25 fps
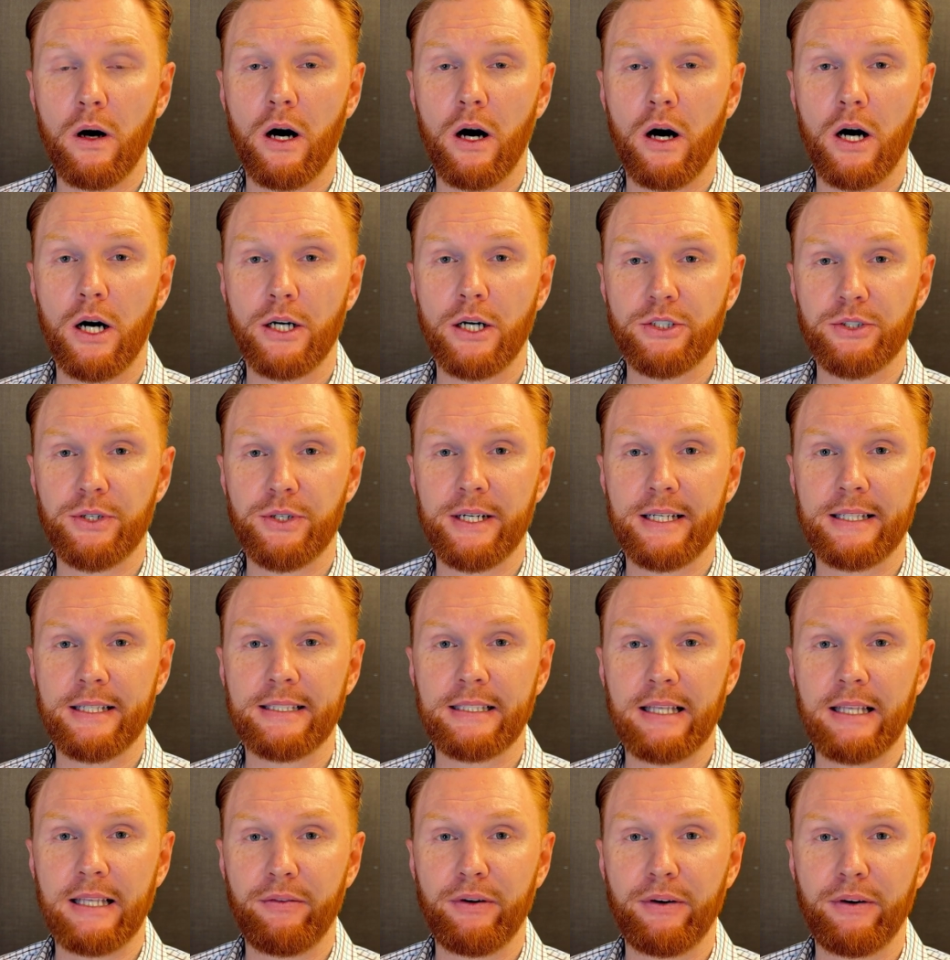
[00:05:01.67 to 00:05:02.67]

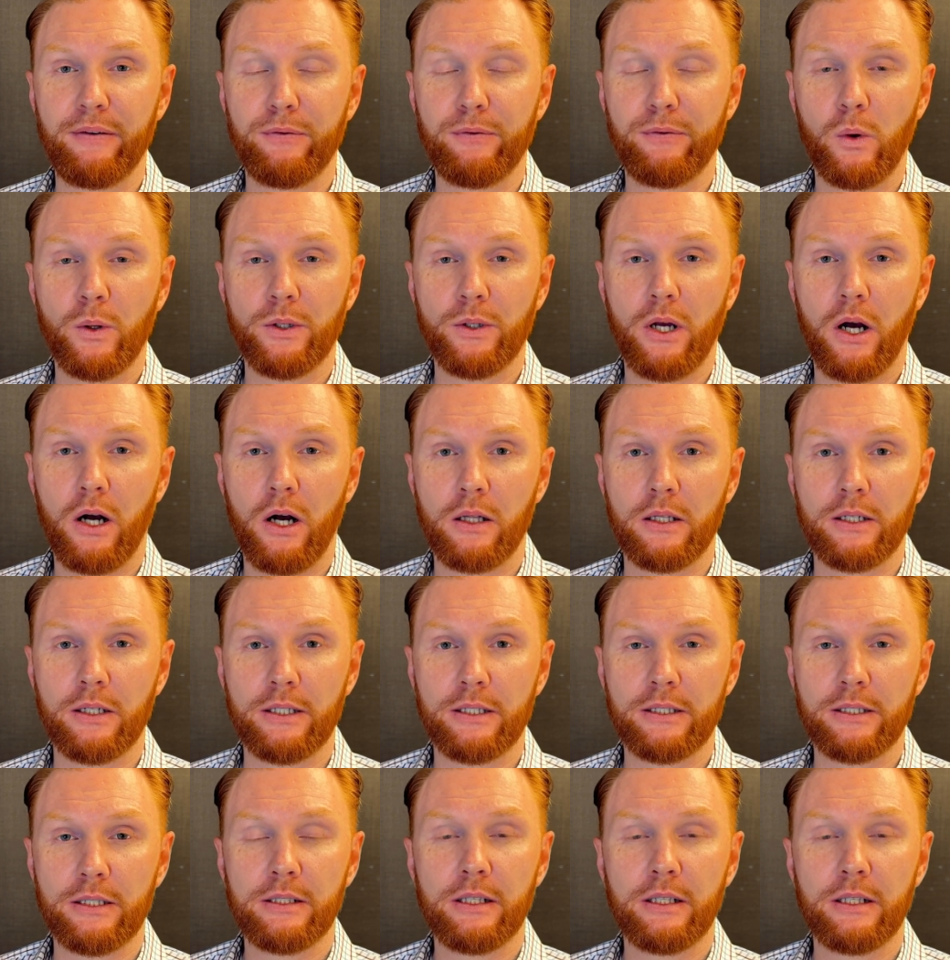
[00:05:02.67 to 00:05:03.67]

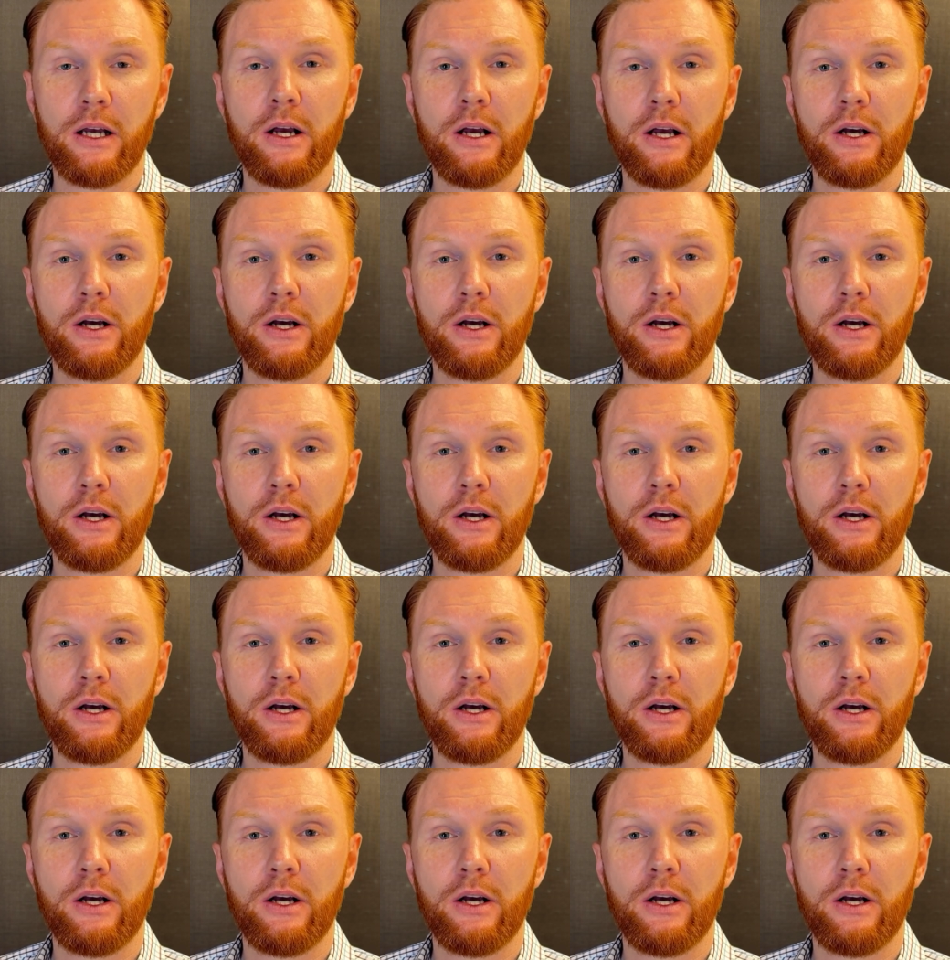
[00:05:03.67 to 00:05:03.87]
$174